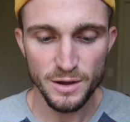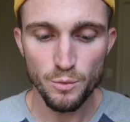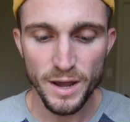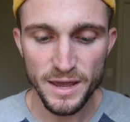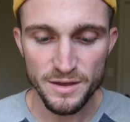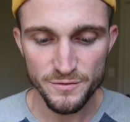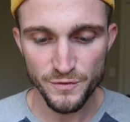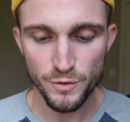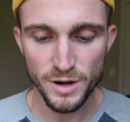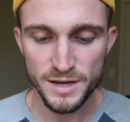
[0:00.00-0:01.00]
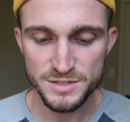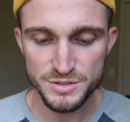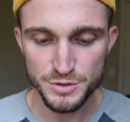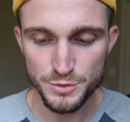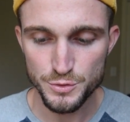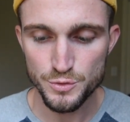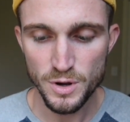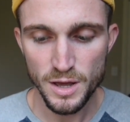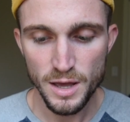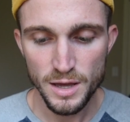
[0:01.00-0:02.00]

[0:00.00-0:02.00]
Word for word: a way for us to